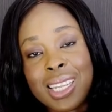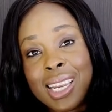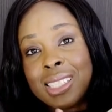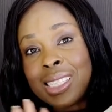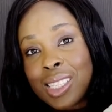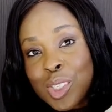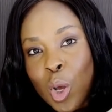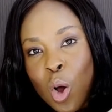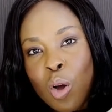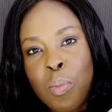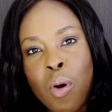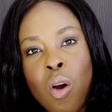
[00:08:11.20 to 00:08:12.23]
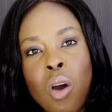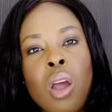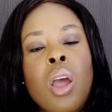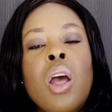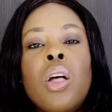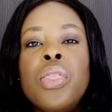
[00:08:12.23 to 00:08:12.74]
I did talk about.
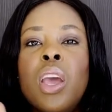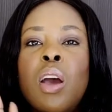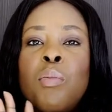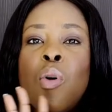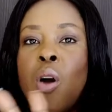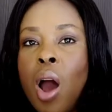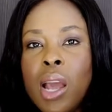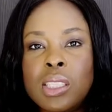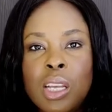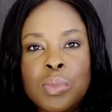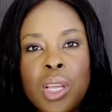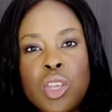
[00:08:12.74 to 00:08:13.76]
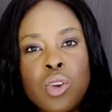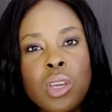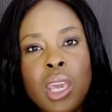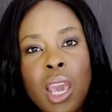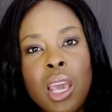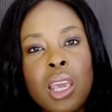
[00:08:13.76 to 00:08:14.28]
There are more items that you
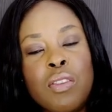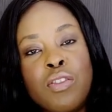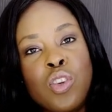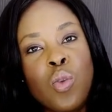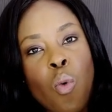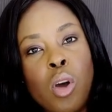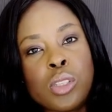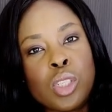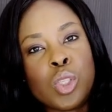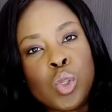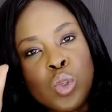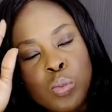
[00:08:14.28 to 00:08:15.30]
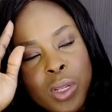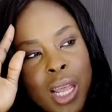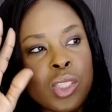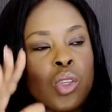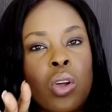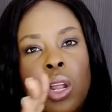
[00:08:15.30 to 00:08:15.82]
can get if you wanted to, but
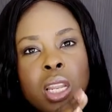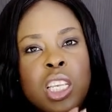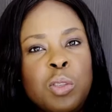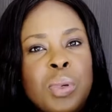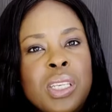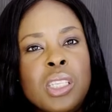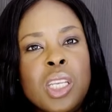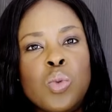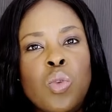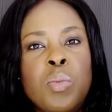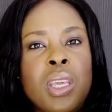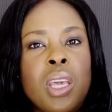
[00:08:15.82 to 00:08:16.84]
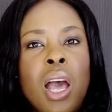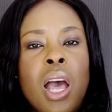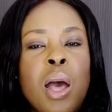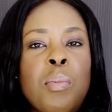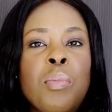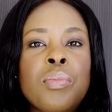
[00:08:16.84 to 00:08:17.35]
I thought that these pieces would be
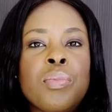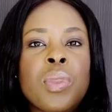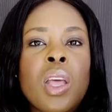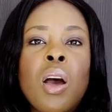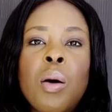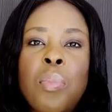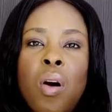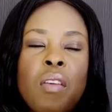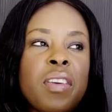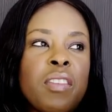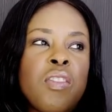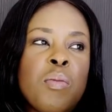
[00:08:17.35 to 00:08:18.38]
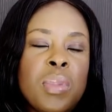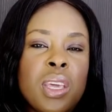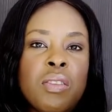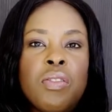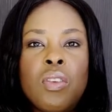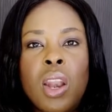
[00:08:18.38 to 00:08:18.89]
perfect for
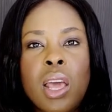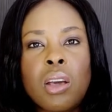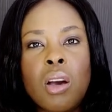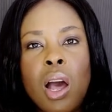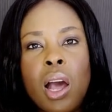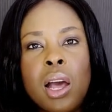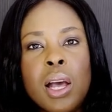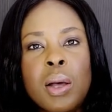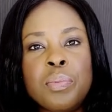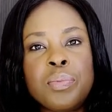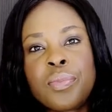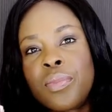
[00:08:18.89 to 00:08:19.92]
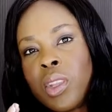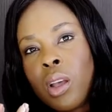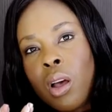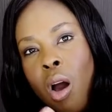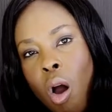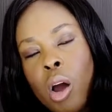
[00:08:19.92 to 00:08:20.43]
me for like
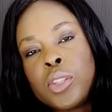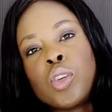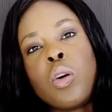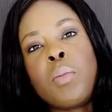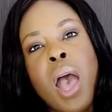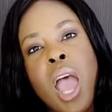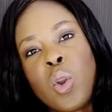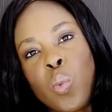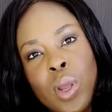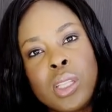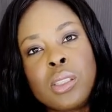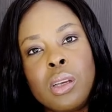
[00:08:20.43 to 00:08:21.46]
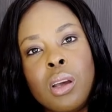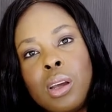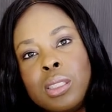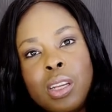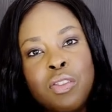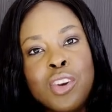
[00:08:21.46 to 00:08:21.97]
autumn and
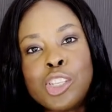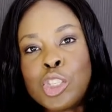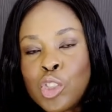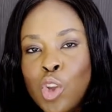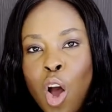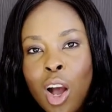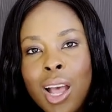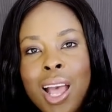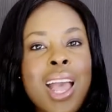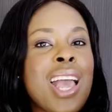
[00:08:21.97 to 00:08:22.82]
winter. Definitely snug,